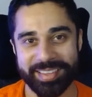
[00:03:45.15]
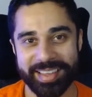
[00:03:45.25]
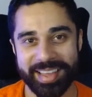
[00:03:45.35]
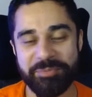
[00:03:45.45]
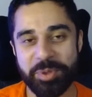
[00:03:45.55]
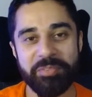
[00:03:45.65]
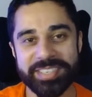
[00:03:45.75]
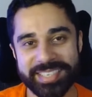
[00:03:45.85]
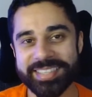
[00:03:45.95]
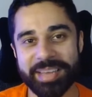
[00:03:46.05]
Have you ever
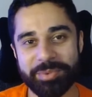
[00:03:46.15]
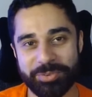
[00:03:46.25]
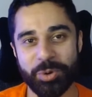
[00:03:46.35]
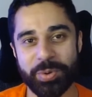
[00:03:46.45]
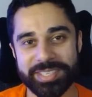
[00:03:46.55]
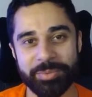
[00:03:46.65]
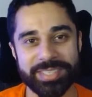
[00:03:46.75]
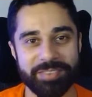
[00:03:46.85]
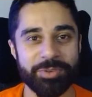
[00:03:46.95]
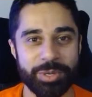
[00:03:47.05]
seen that before where
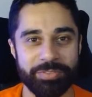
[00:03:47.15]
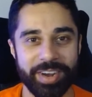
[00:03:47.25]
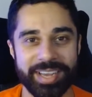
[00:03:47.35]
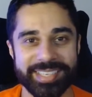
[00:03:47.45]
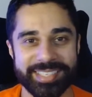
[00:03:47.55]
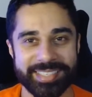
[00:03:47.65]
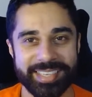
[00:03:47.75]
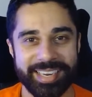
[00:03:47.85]
someone's giving you advice